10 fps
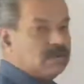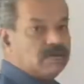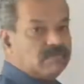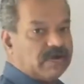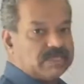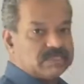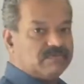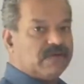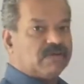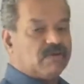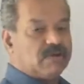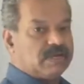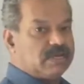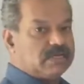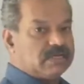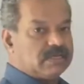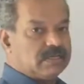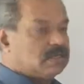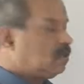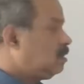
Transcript: What is the y coordinate?